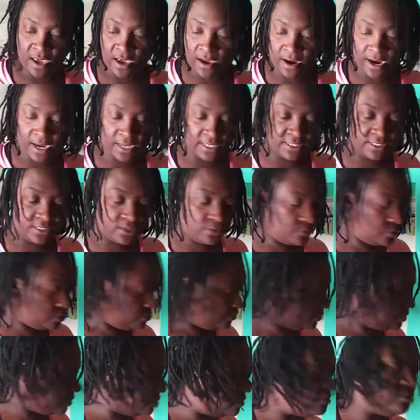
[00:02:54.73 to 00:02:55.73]
Alright, so
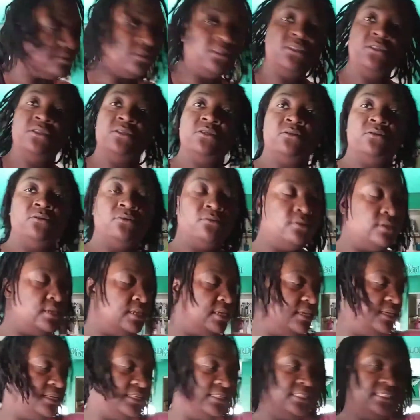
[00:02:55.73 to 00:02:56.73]
moving on to
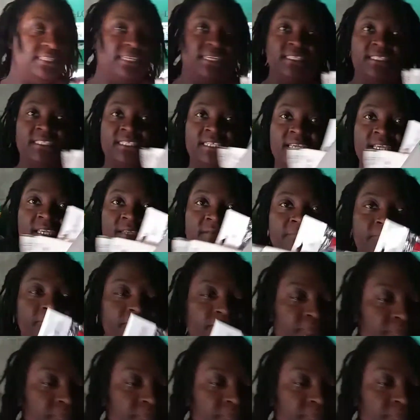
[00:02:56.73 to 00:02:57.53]
DT.